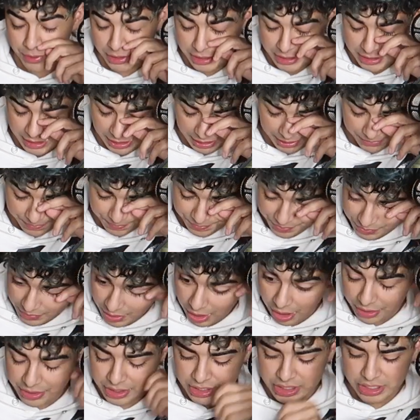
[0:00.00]
percent
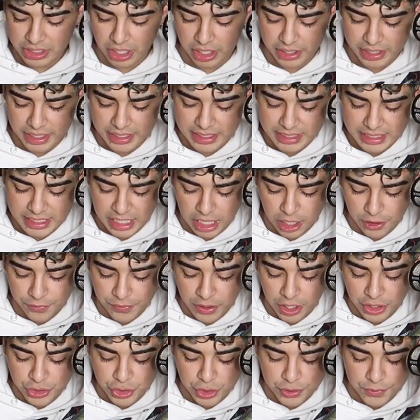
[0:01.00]
on the stock itself,
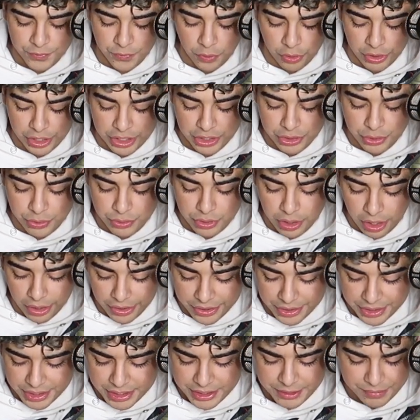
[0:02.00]

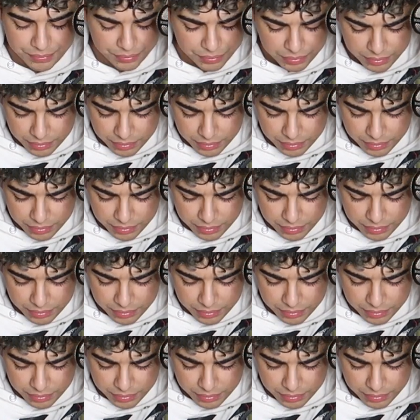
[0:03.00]
$142.